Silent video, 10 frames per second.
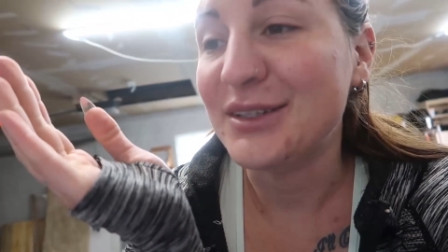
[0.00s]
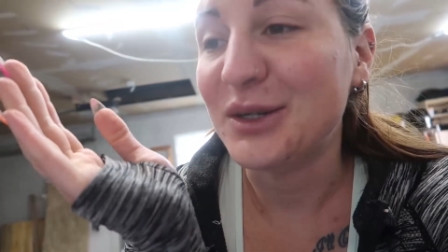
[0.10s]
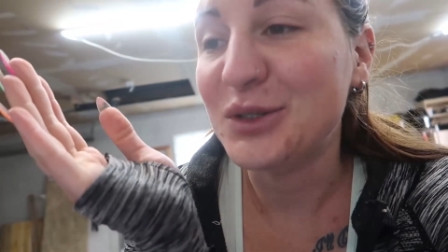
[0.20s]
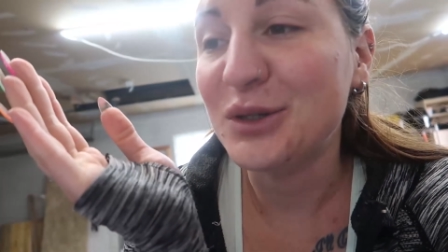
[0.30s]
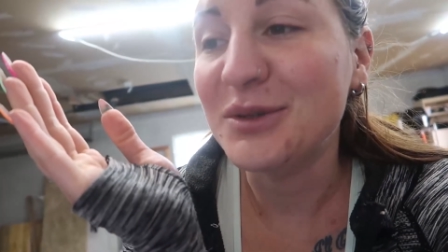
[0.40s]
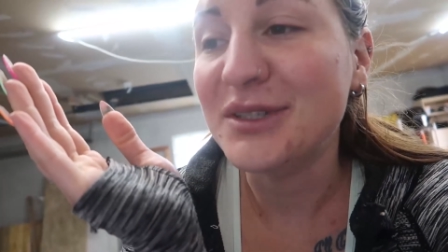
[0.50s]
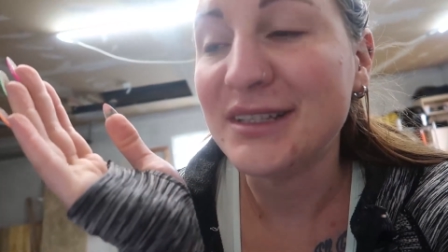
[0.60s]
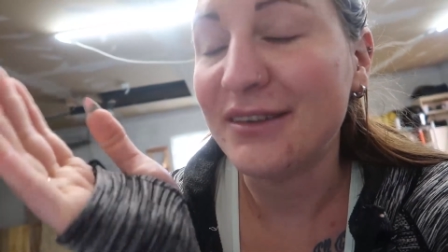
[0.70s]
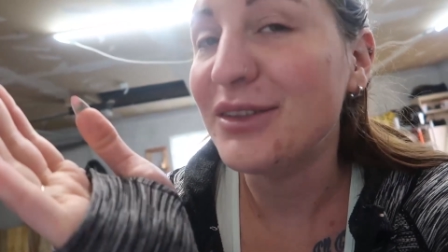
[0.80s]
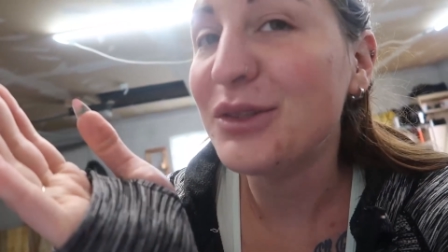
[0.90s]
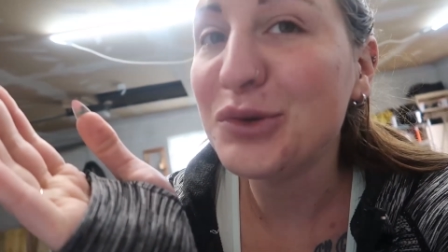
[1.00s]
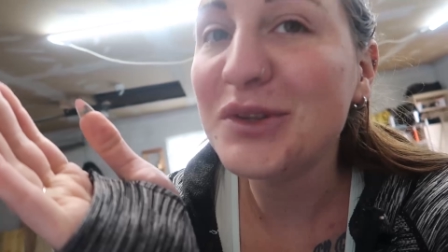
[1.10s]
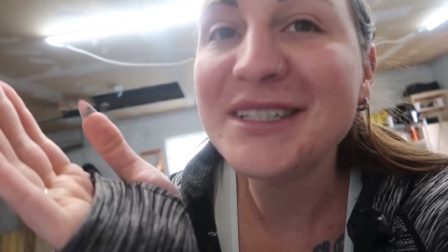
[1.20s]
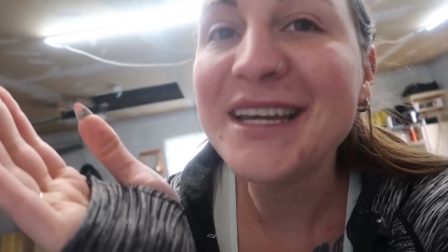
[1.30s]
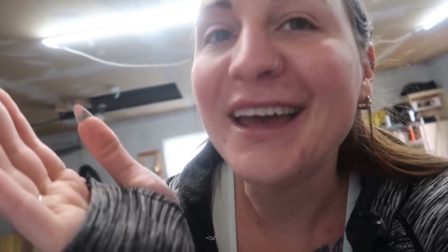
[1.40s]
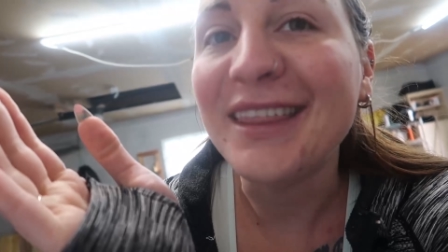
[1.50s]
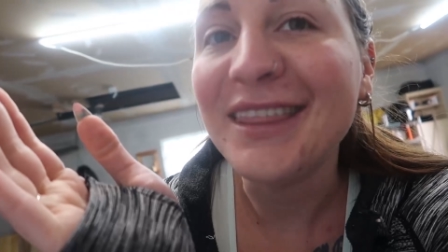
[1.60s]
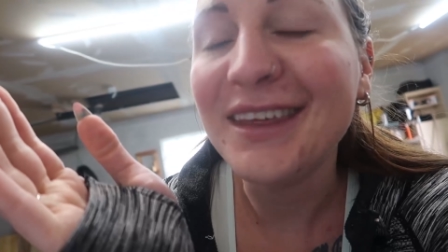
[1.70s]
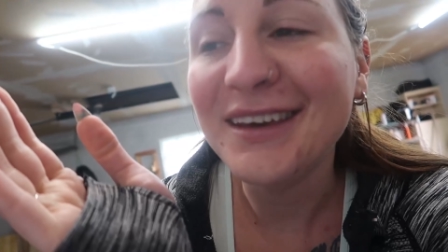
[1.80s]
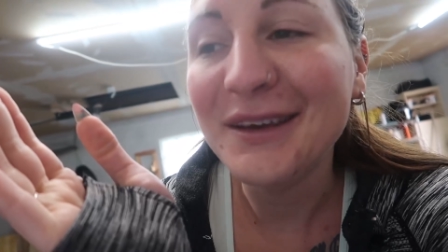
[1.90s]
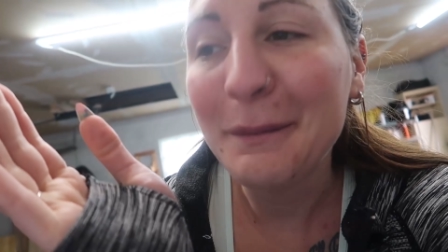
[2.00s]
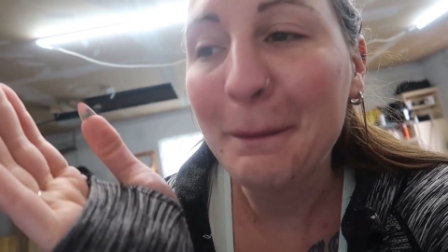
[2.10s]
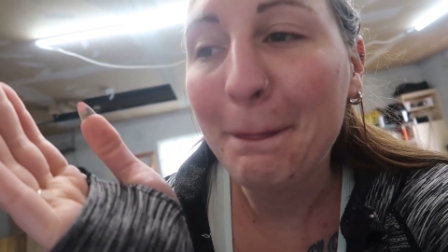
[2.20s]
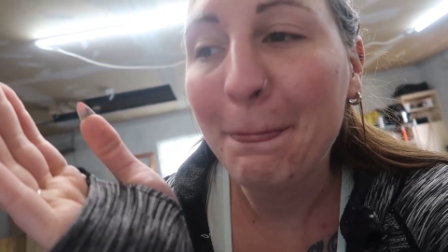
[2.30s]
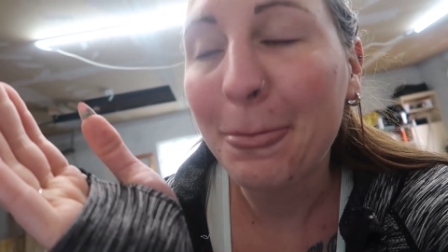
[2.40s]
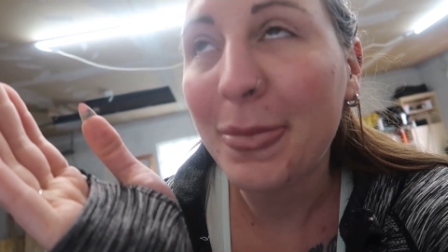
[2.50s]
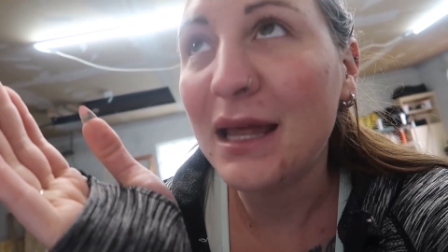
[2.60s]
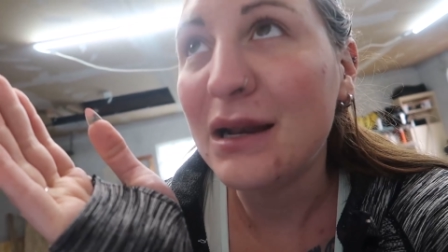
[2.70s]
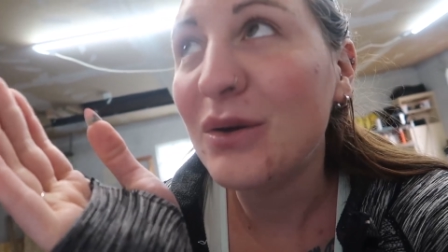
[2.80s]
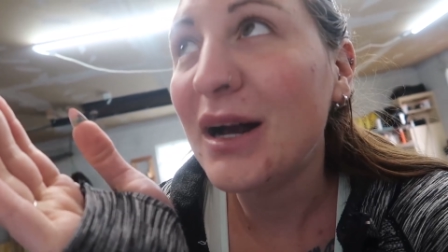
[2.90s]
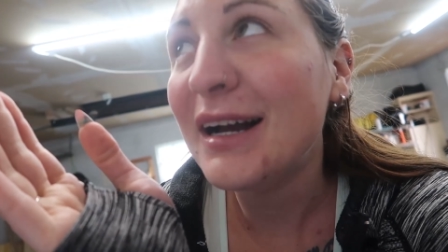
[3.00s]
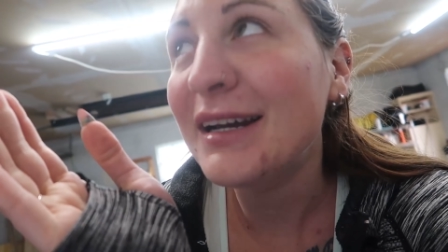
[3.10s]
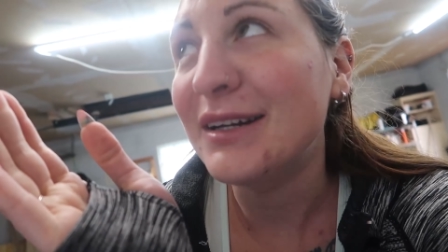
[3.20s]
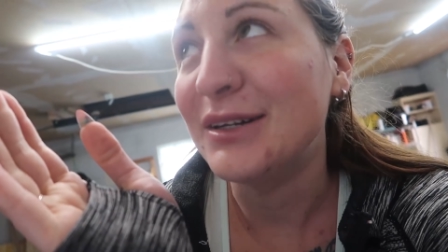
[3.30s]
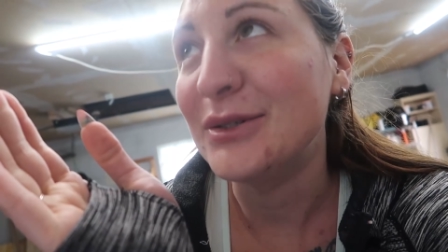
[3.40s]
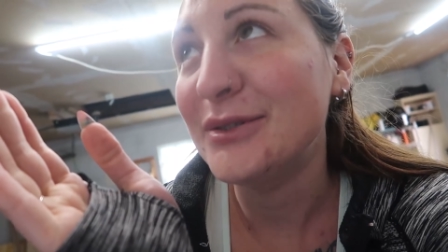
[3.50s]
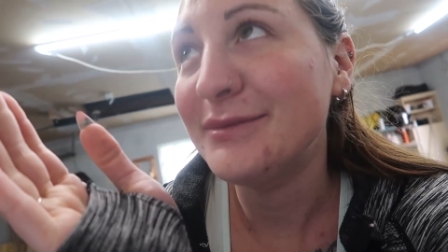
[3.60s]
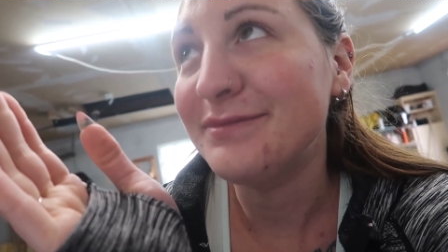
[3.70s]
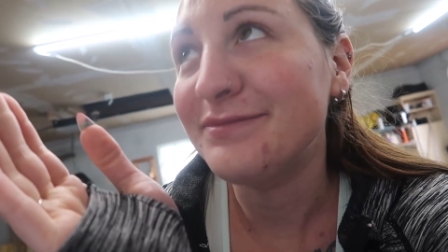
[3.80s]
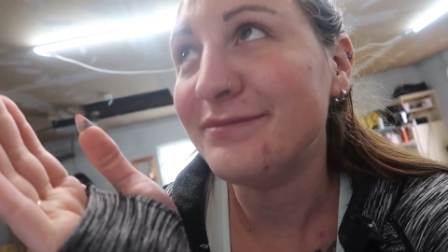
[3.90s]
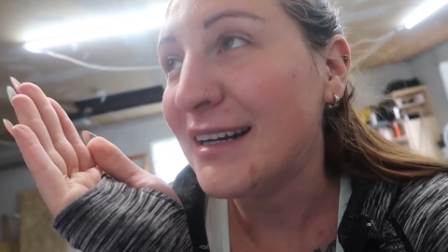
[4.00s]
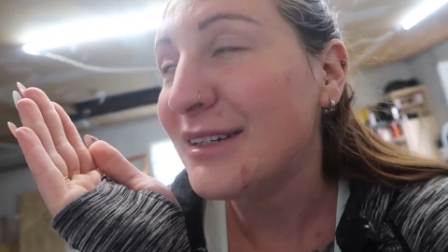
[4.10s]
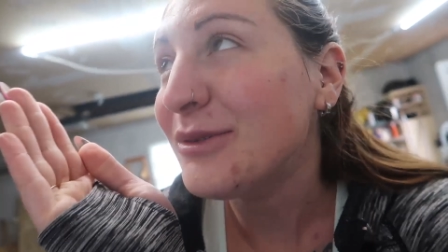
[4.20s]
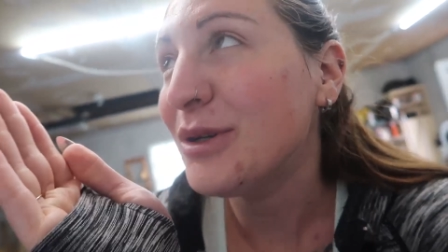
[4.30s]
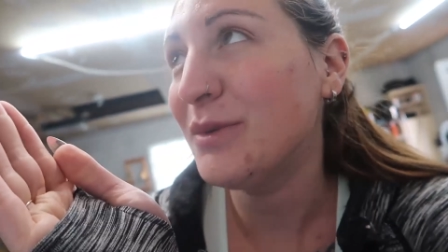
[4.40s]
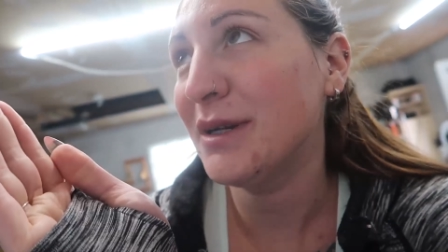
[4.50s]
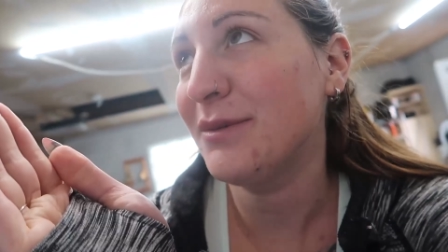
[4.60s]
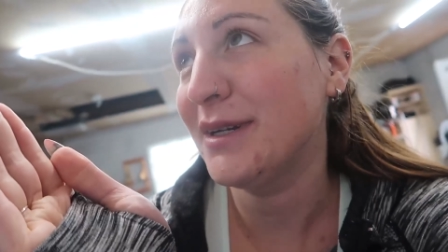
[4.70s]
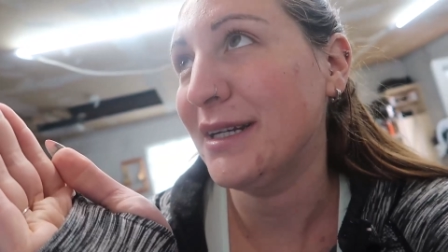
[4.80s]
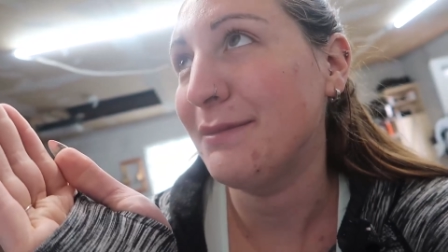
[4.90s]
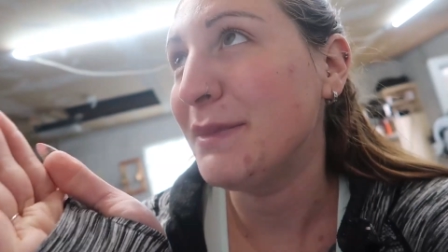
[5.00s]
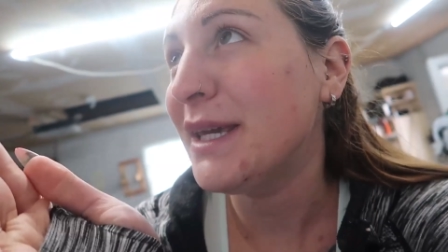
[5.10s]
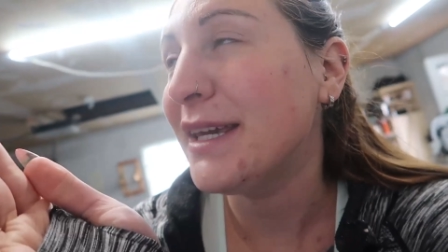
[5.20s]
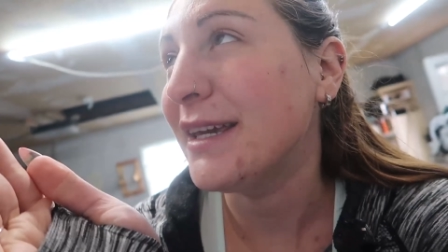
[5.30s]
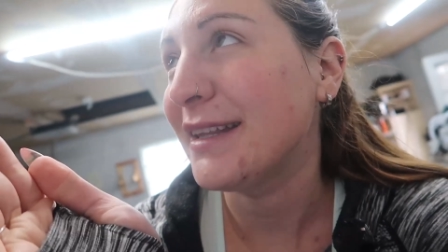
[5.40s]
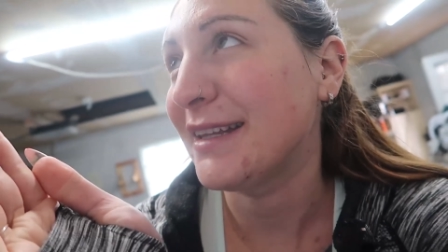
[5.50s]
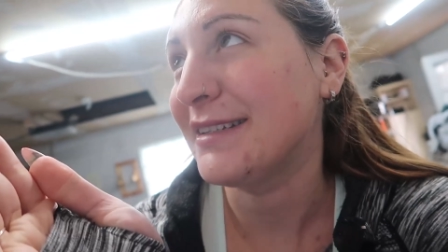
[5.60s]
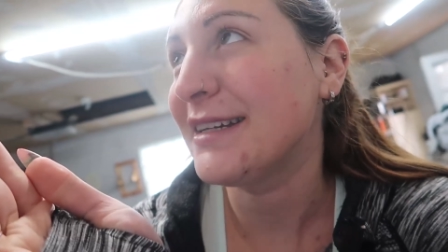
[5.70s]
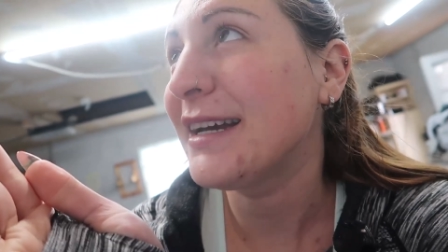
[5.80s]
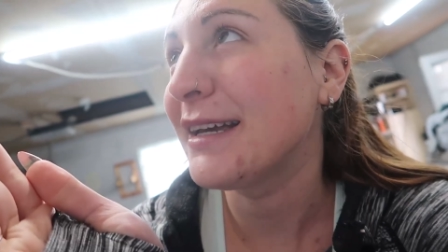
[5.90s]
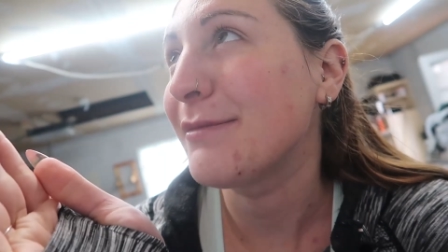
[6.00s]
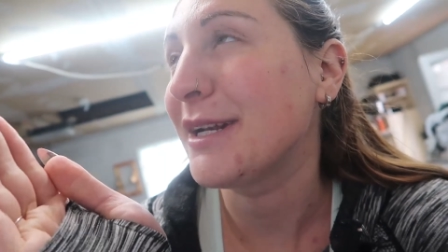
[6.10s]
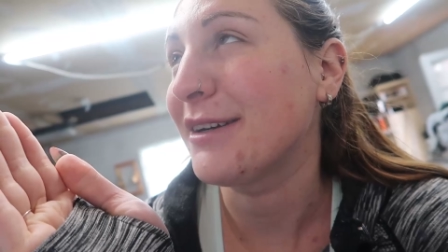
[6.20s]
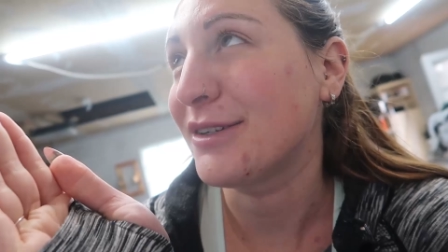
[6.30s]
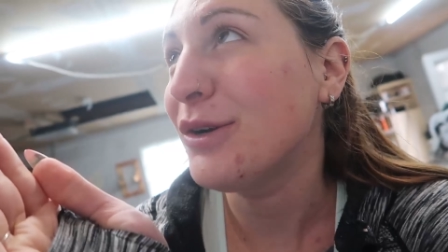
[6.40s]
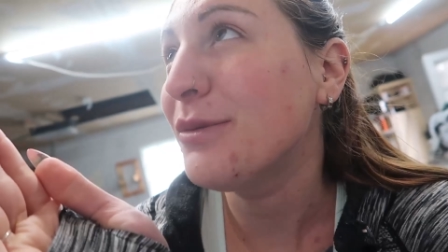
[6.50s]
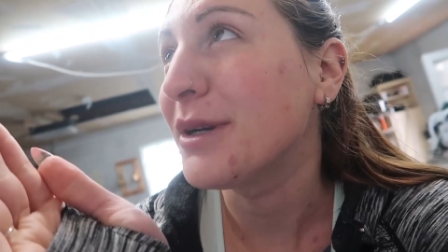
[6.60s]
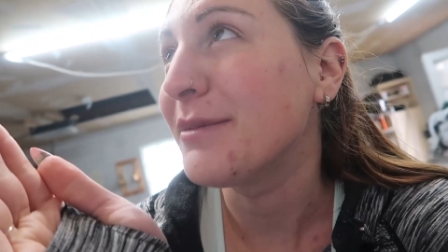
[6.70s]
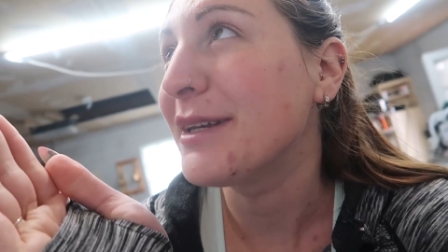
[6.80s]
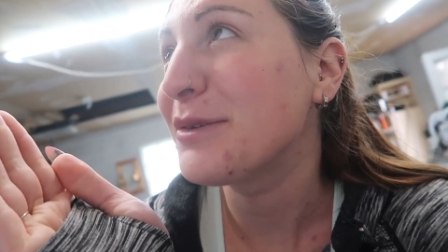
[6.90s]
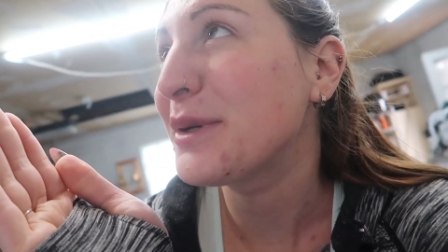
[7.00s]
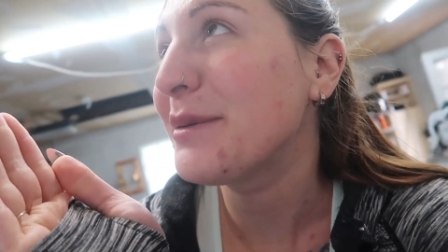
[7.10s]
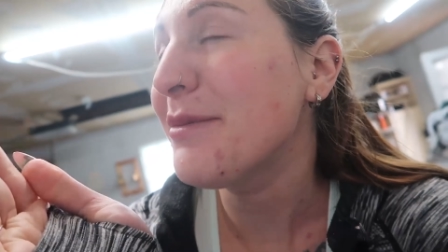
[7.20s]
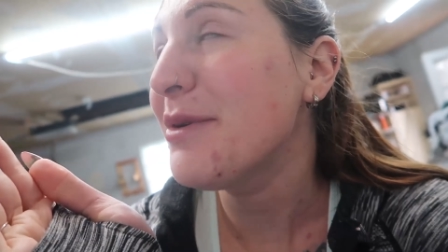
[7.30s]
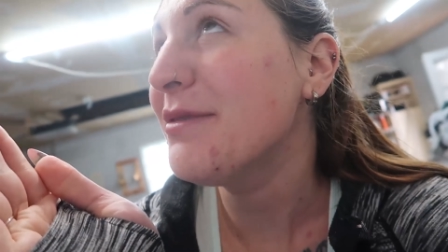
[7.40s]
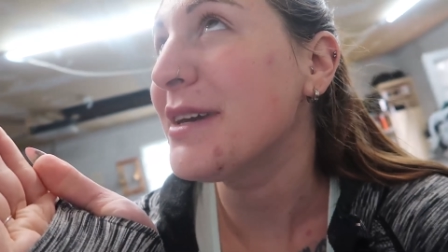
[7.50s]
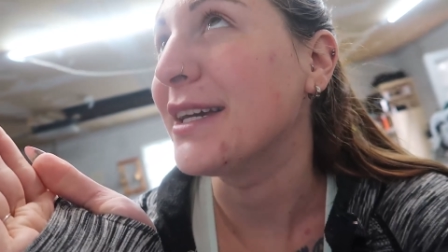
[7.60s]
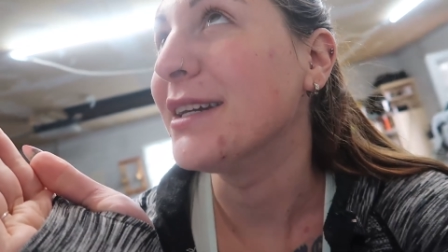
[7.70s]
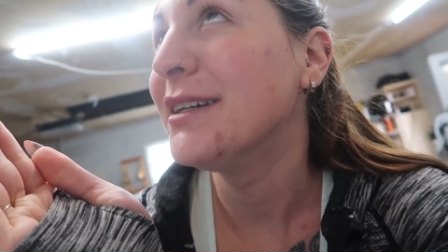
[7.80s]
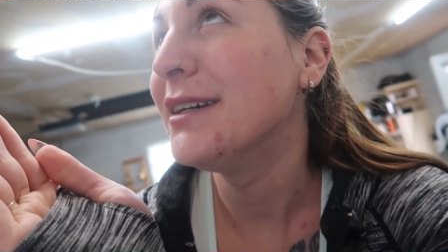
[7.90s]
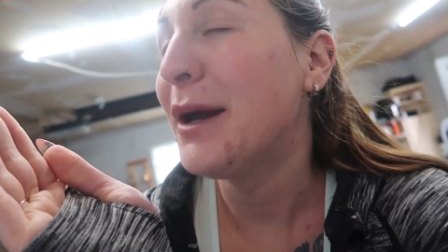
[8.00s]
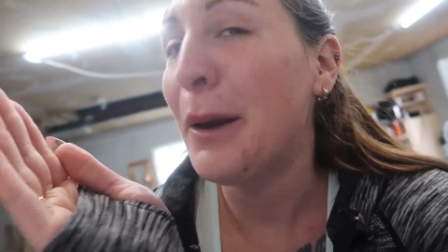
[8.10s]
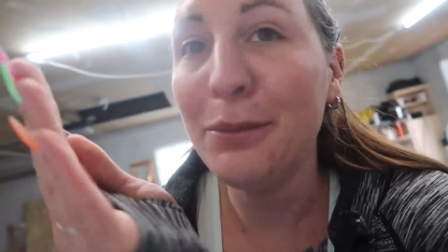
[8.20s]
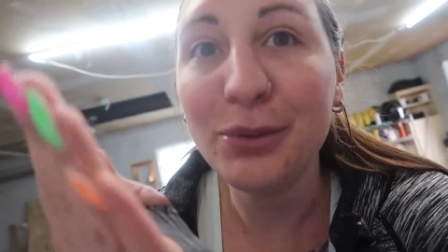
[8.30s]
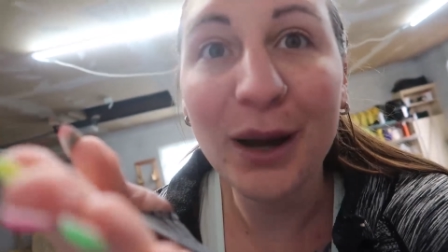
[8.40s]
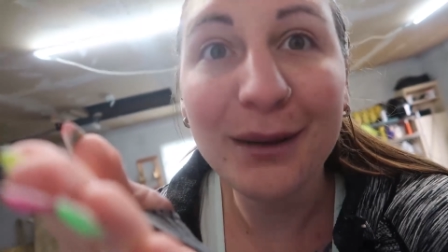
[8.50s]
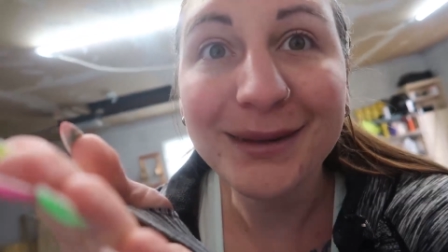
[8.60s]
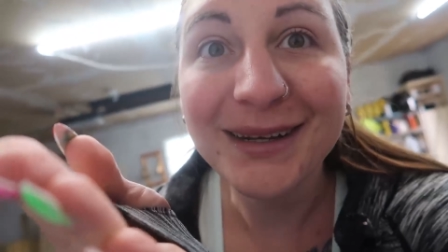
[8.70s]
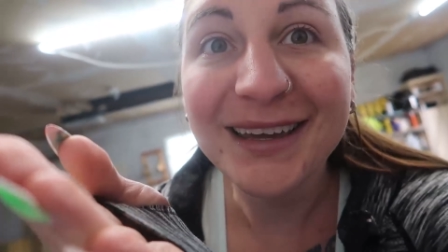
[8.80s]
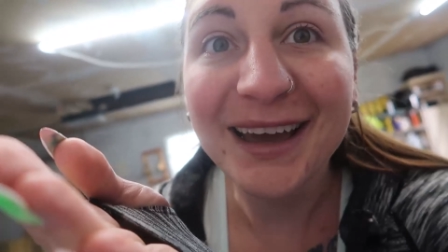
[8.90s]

It's October 7th through the 10th in Ohio. I don't know where we're gonna be at that time in October because we're gonna be moving, probably to